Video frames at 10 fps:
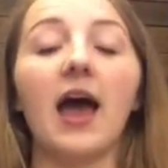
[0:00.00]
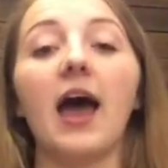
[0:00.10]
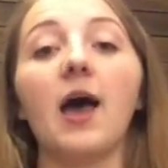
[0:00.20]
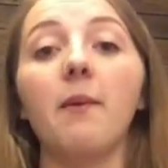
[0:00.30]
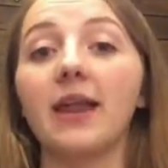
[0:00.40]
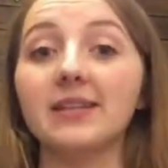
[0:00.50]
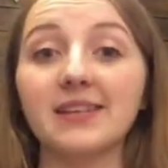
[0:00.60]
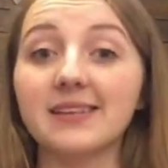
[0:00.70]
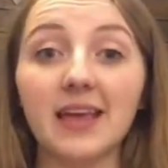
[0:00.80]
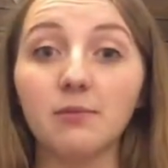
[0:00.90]
And it's the
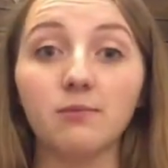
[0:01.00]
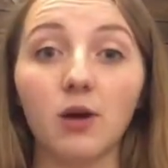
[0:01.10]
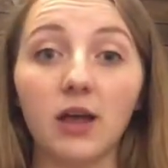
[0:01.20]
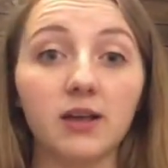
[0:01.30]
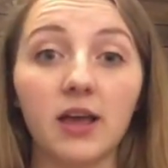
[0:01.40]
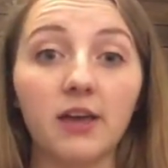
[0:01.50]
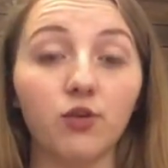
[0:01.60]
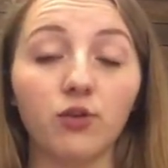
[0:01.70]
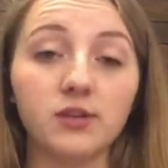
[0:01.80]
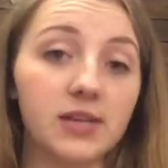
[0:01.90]
same if
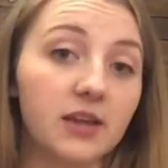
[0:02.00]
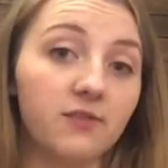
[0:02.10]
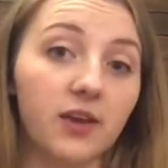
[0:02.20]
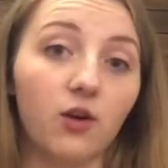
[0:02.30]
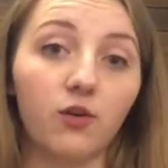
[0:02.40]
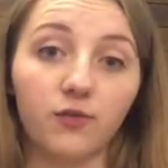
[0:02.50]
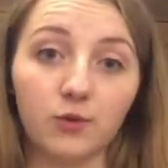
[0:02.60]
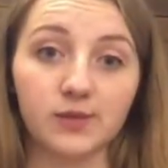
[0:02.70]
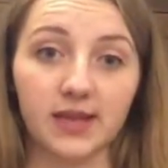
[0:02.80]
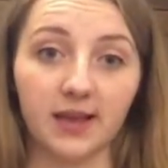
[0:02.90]
you're on TV or
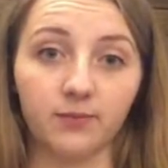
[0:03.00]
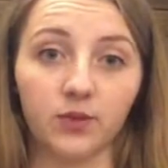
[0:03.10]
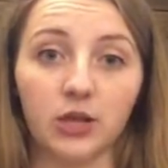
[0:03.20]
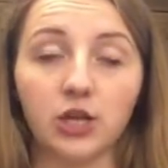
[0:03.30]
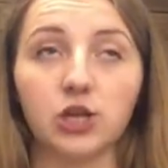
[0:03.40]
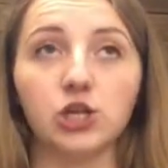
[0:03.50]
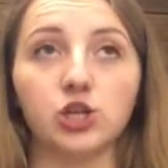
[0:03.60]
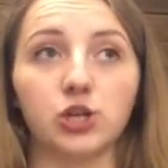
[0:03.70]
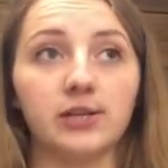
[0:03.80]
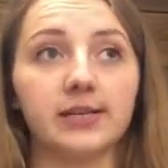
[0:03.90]
film set.
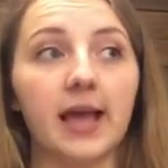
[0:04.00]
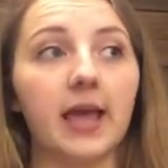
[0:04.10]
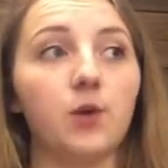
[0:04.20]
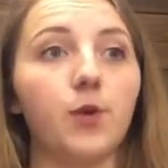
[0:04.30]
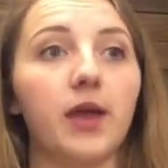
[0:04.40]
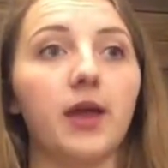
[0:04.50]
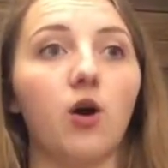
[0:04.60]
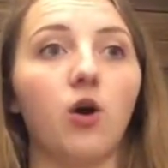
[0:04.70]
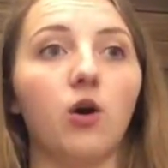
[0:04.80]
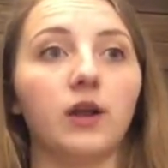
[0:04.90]
So say we're
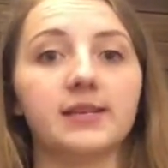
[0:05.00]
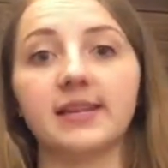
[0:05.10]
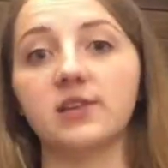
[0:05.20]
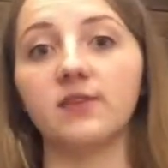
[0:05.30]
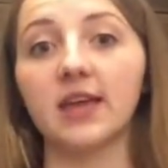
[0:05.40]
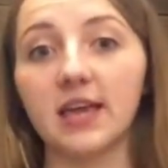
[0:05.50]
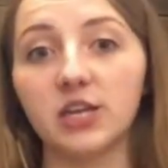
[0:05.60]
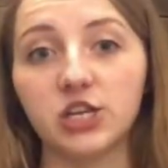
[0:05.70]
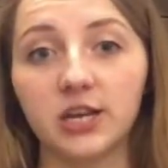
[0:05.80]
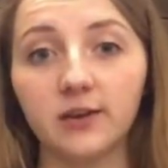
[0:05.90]
on a set of a
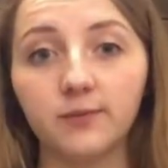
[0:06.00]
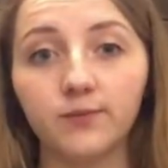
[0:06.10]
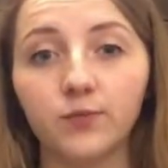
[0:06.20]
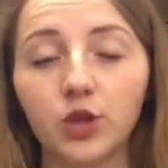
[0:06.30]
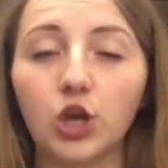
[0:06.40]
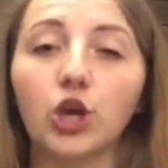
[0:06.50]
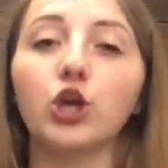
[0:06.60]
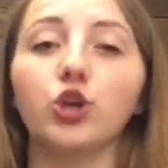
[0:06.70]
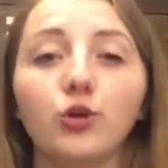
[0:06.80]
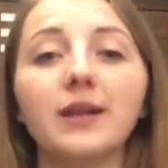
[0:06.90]
kitchen,
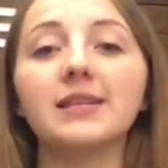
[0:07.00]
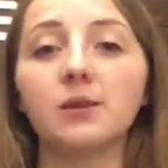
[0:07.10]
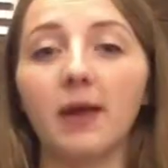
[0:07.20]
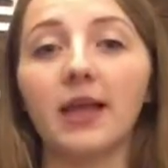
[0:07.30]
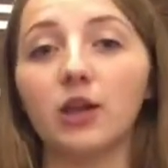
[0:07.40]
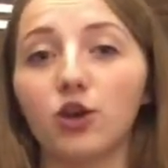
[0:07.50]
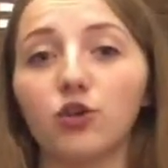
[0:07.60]
you need to make it look